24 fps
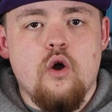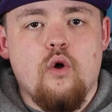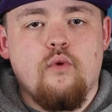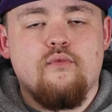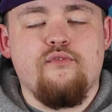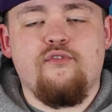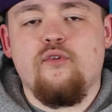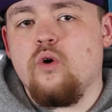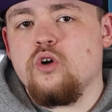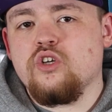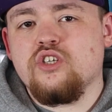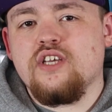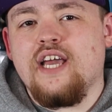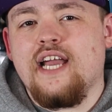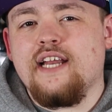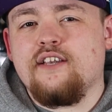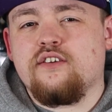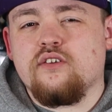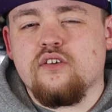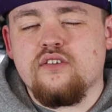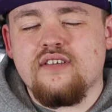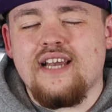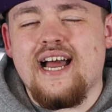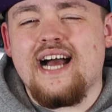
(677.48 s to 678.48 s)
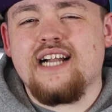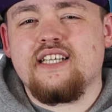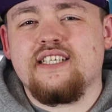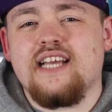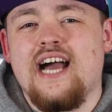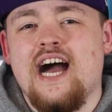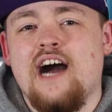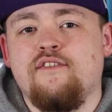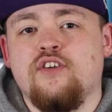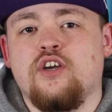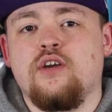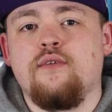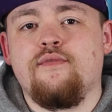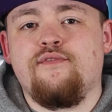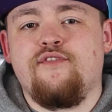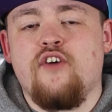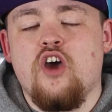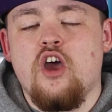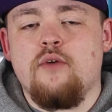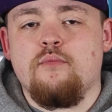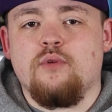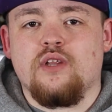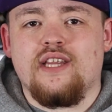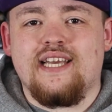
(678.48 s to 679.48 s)
Unfortunately, it doesn't actually have a
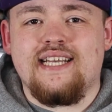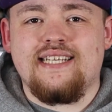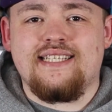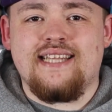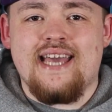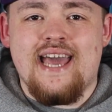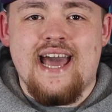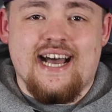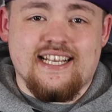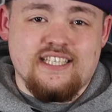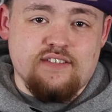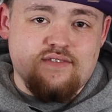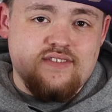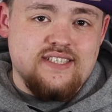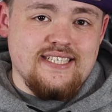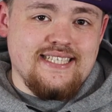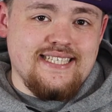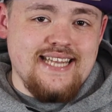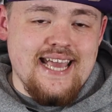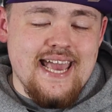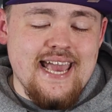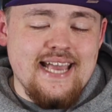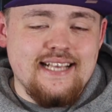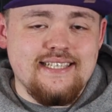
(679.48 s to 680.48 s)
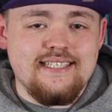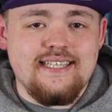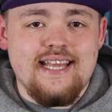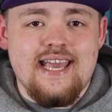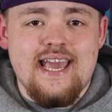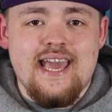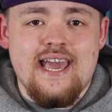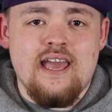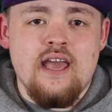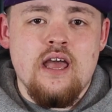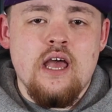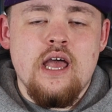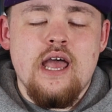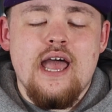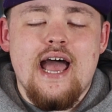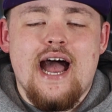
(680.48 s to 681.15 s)
confirmed release date as of today's date,